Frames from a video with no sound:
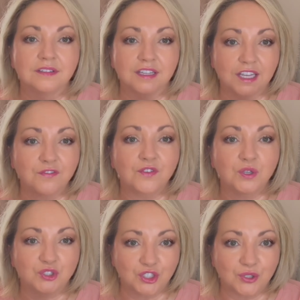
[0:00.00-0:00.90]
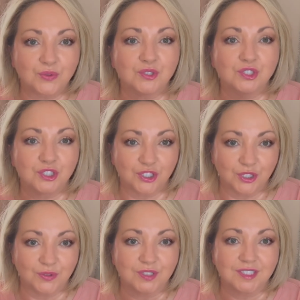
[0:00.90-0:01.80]
if you choose to
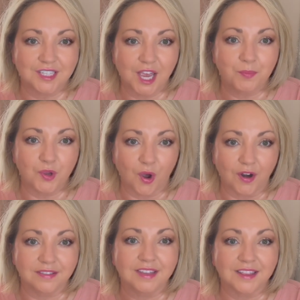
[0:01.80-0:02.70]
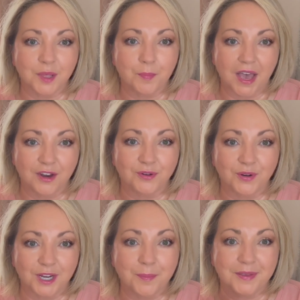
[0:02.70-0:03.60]
use the same yarn that the pattern
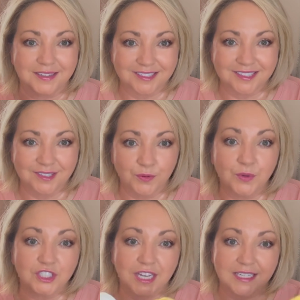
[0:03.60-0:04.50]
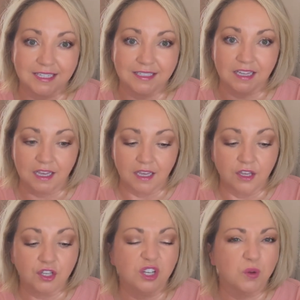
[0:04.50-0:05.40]
recommends, which I did,
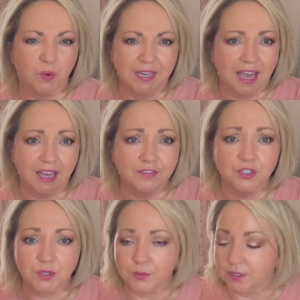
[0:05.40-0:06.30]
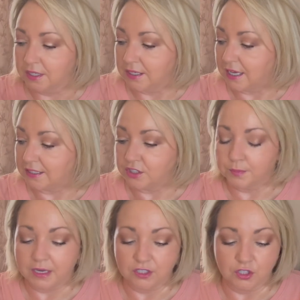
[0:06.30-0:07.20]
and you wouldn't have to. I just
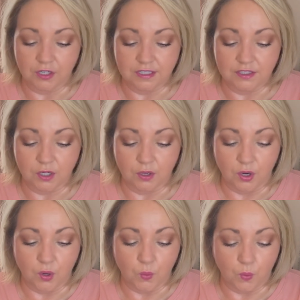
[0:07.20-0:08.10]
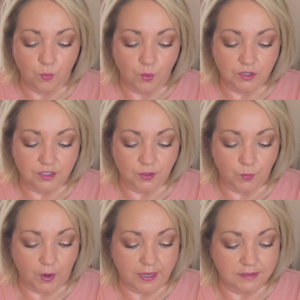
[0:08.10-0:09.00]
make sure it's a worsted
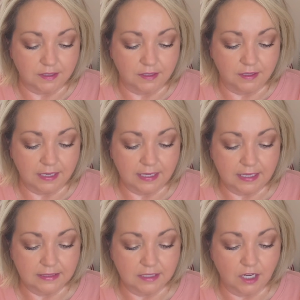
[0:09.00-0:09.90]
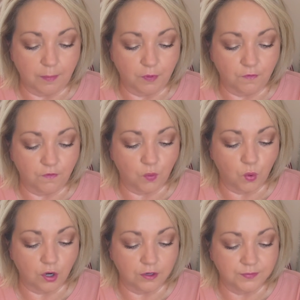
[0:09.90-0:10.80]
weight. It is a number
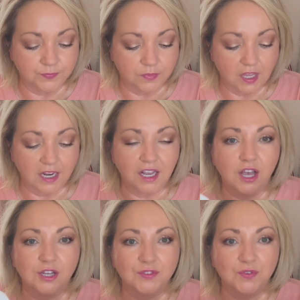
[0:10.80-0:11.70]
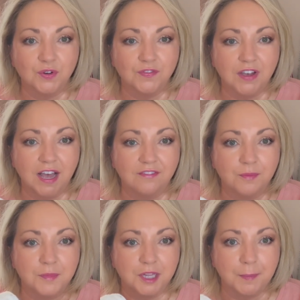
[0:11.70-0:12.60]
4, and it calls for a
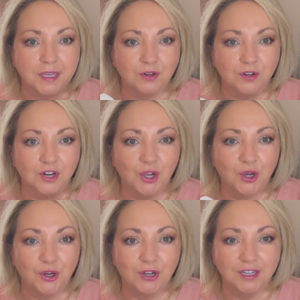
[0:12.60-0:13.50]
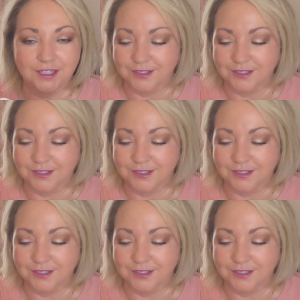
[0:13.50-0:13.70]
5mm hook.